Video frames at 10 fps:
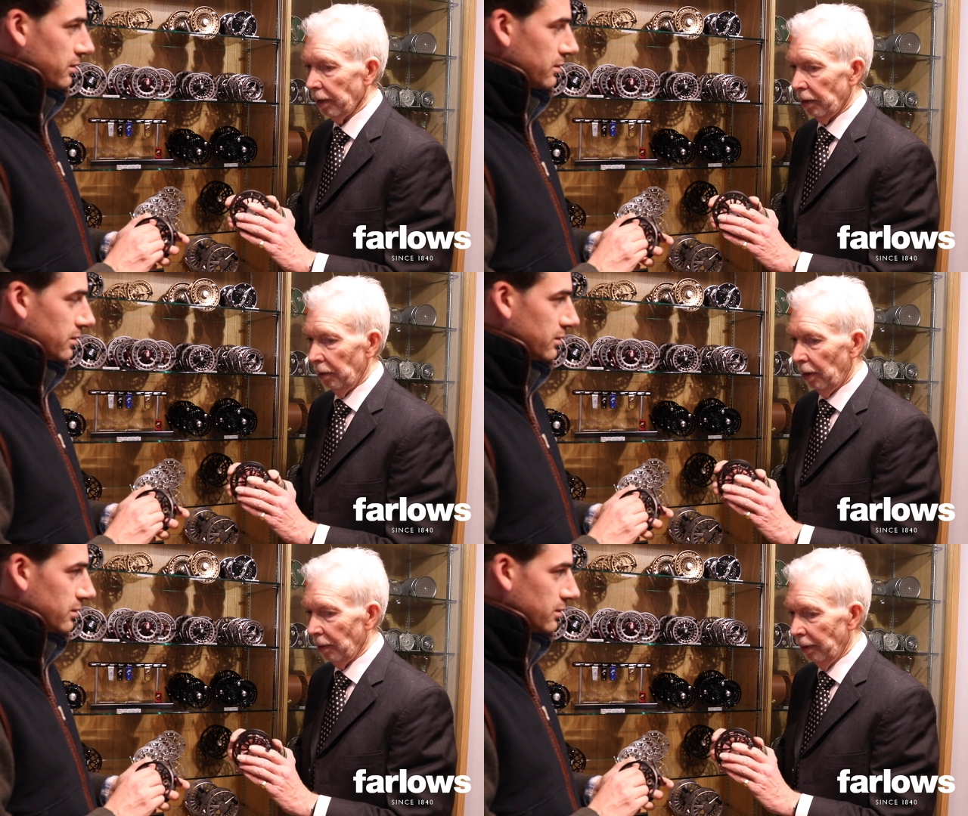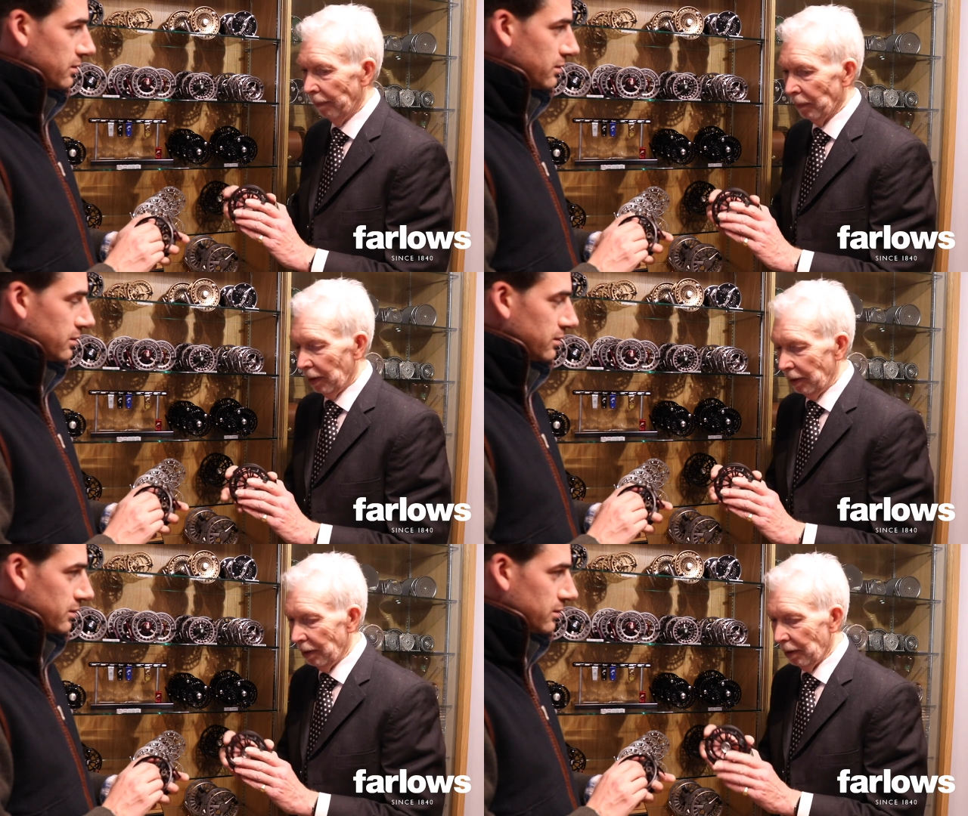Speaker 1: like you know,
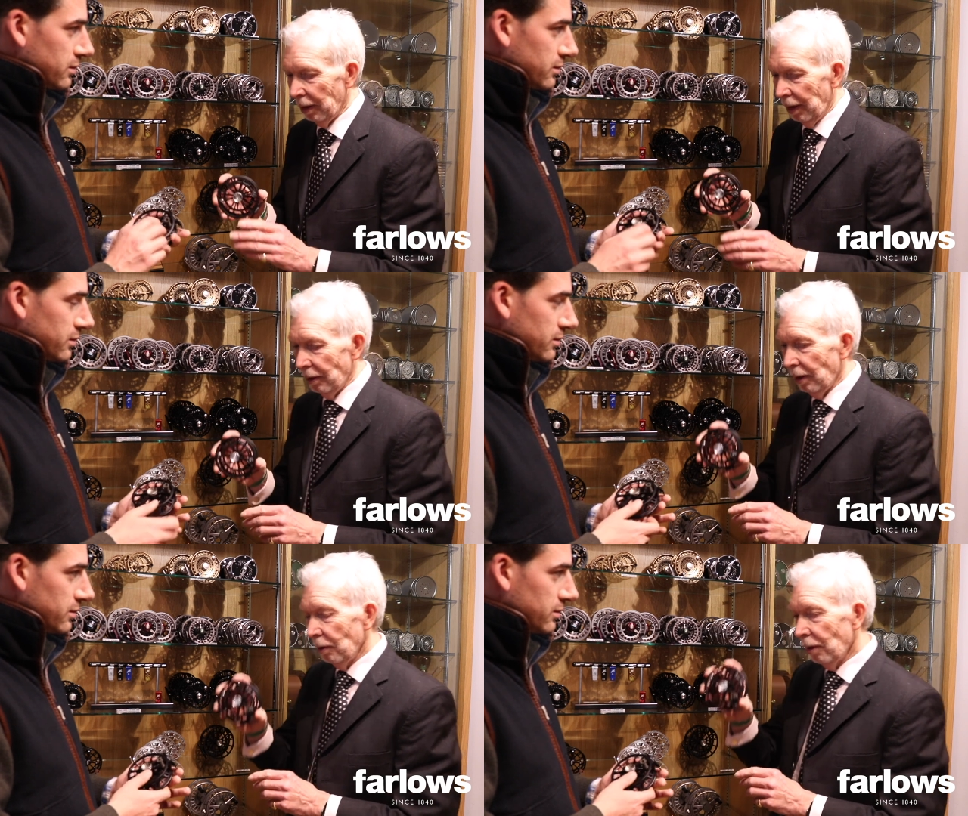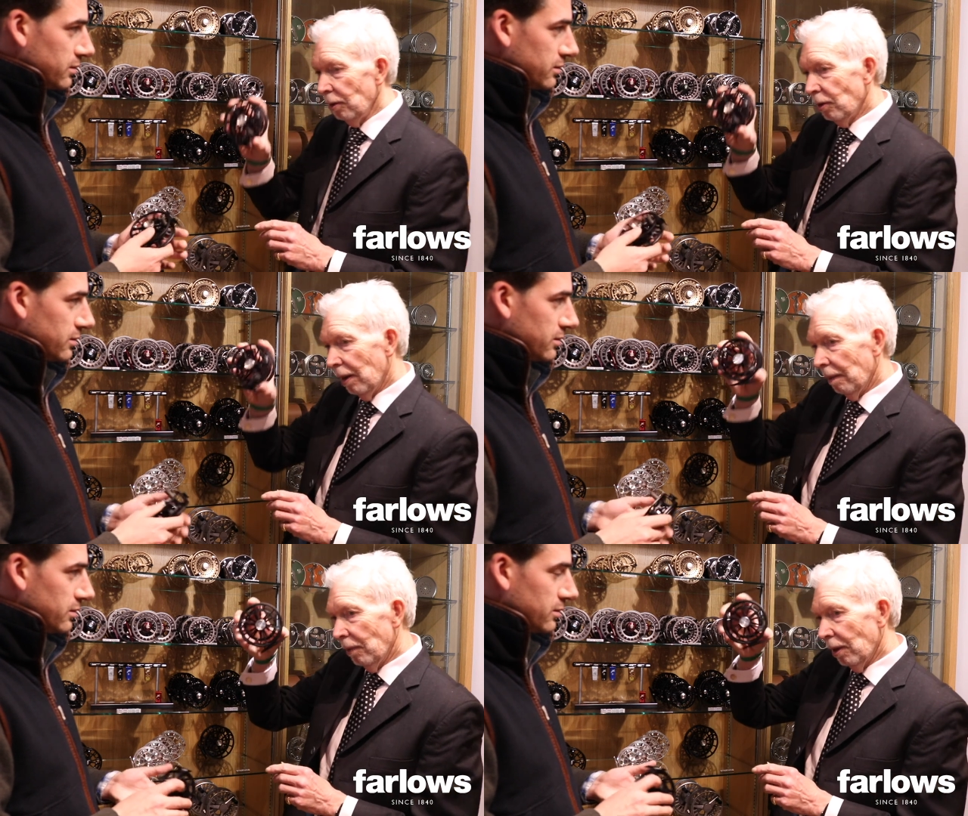you know that
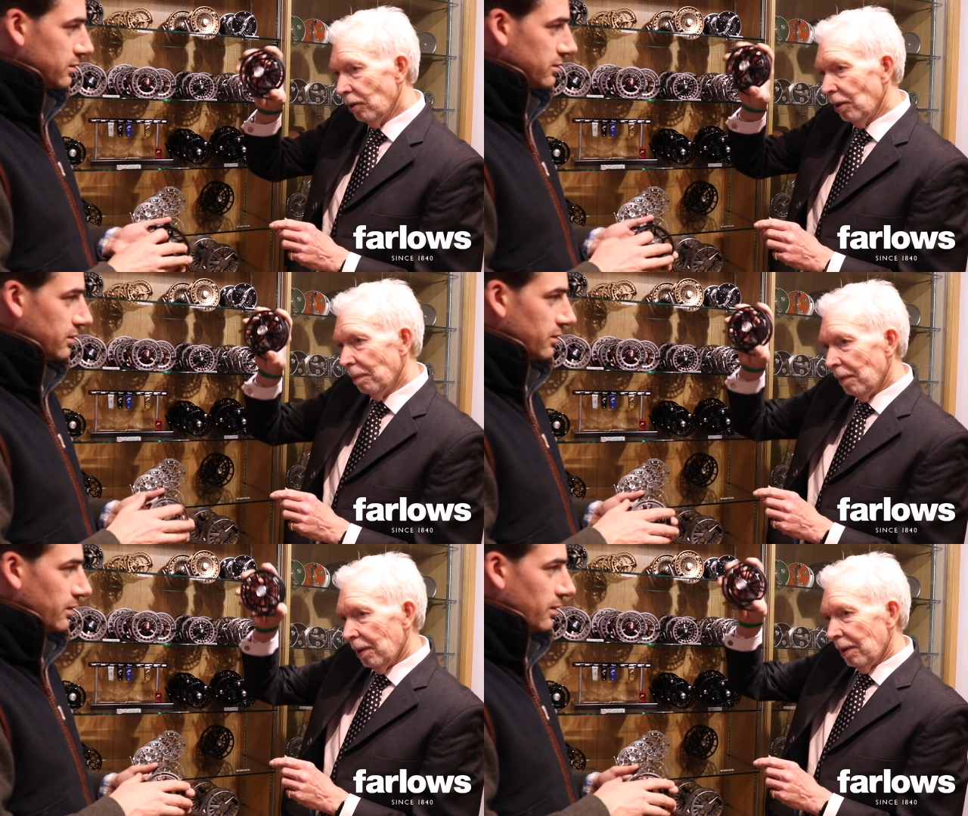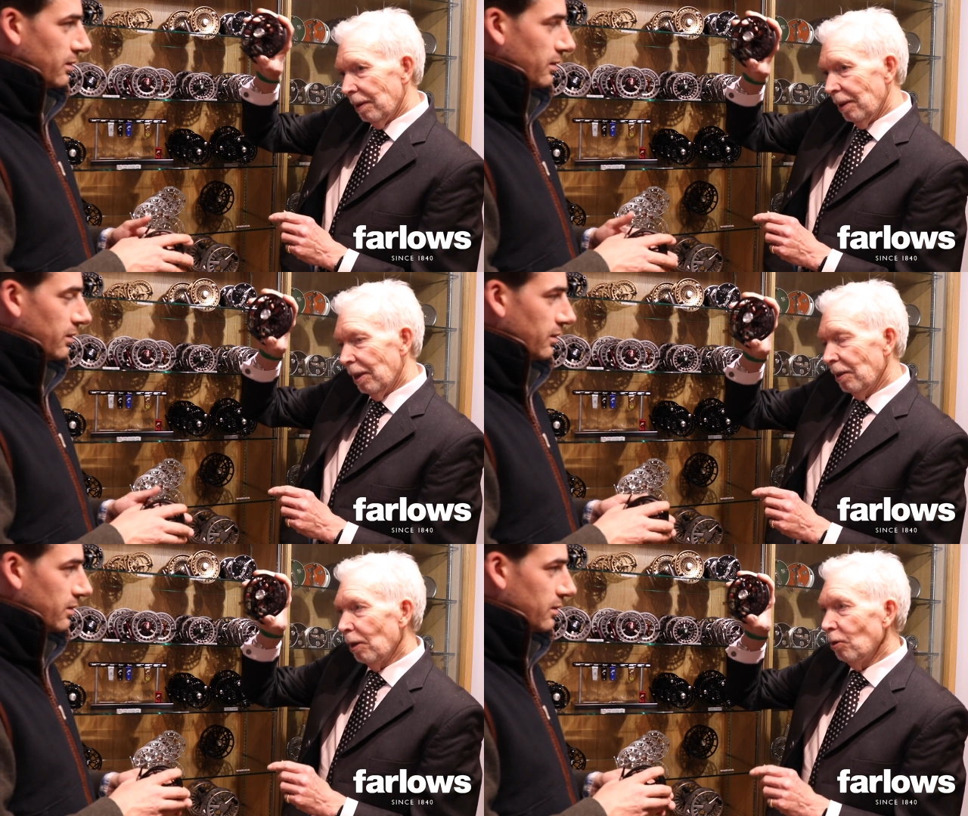those those
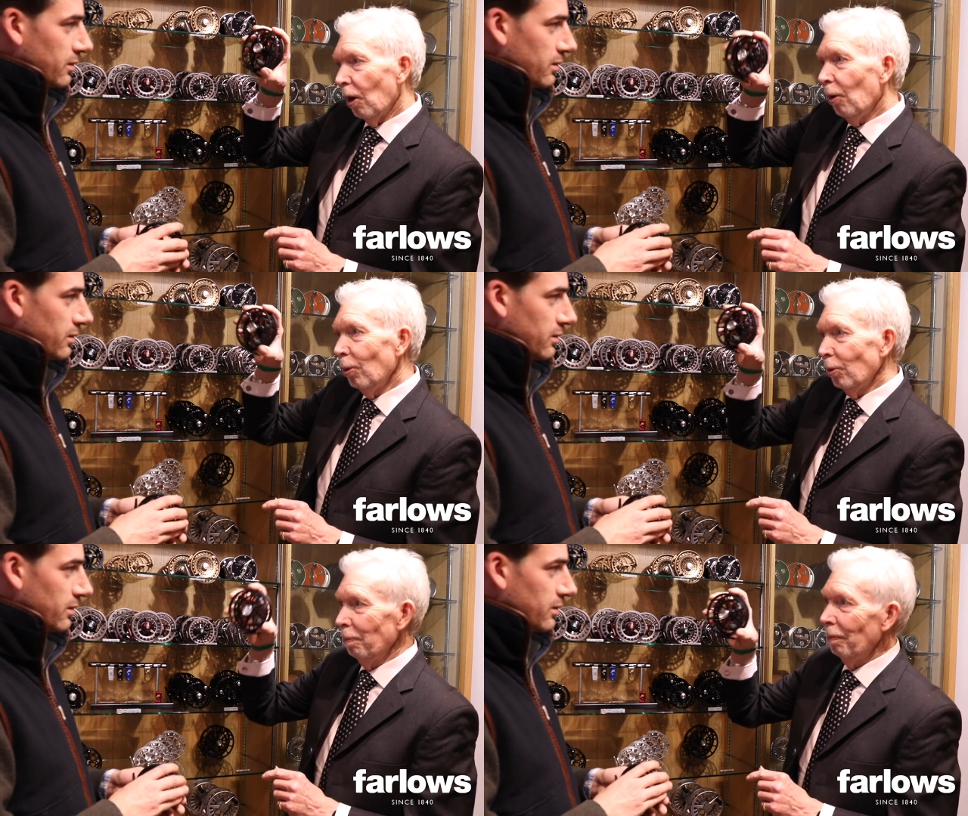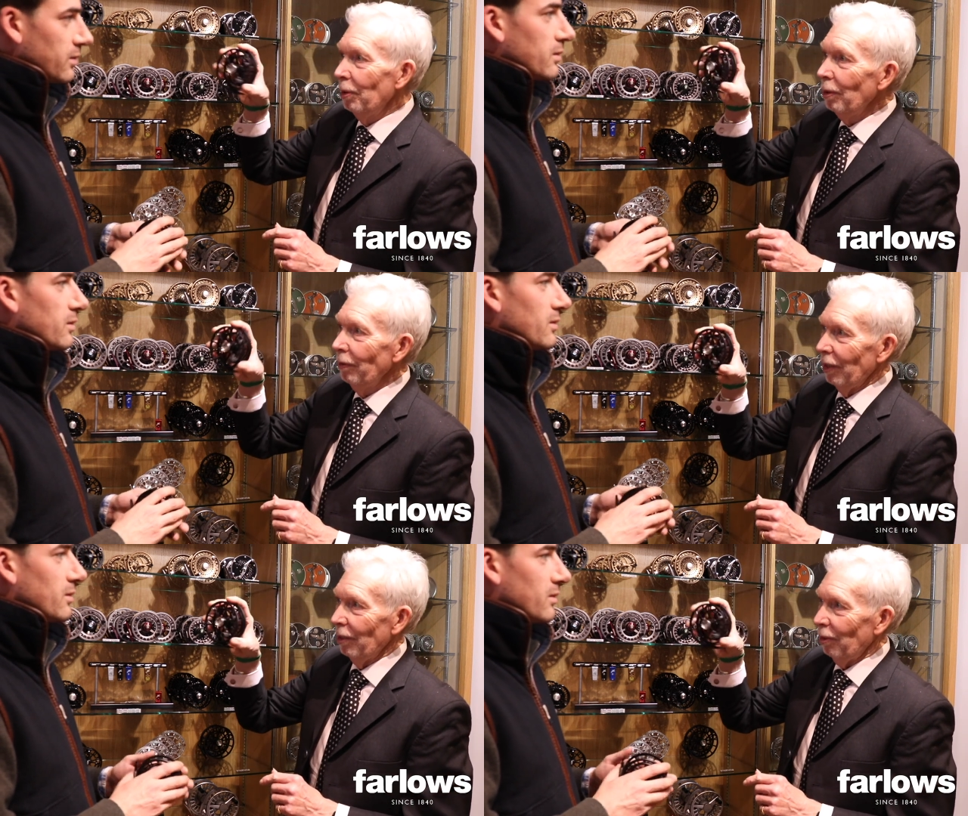those old
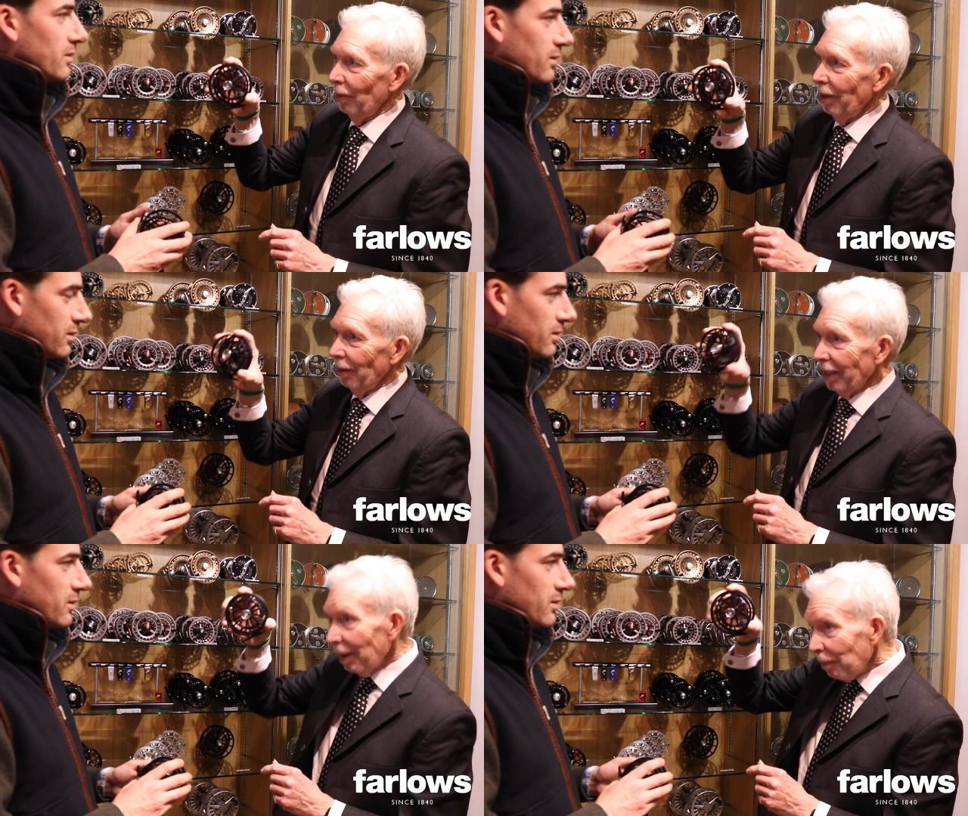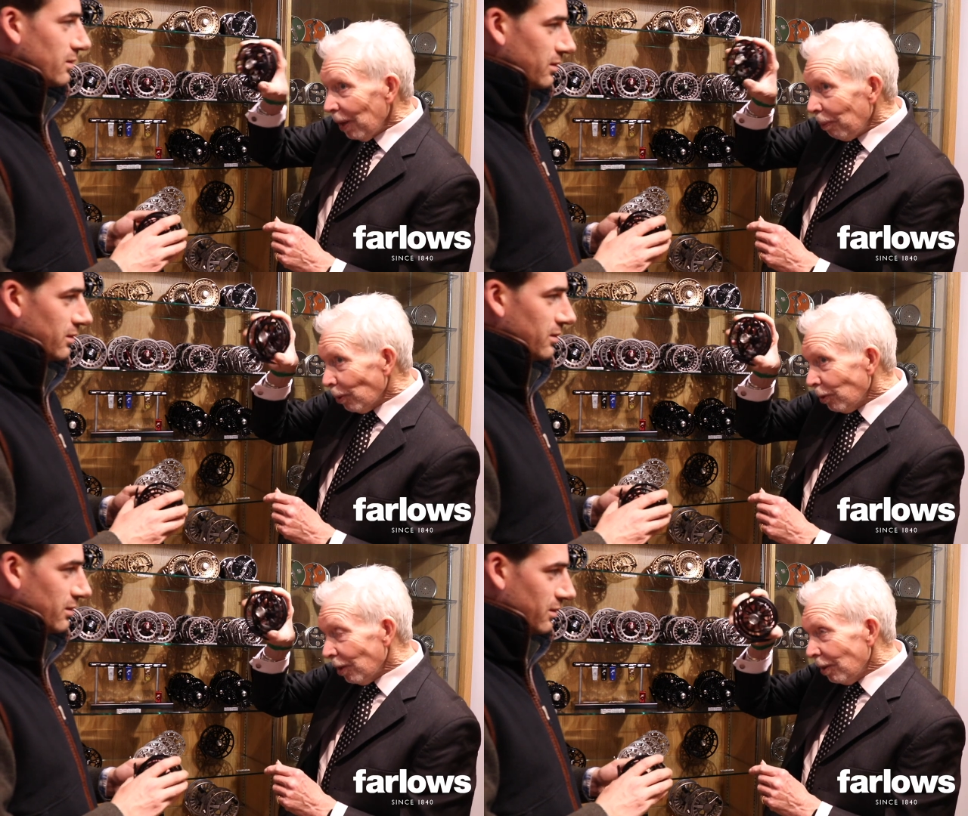movies where you get people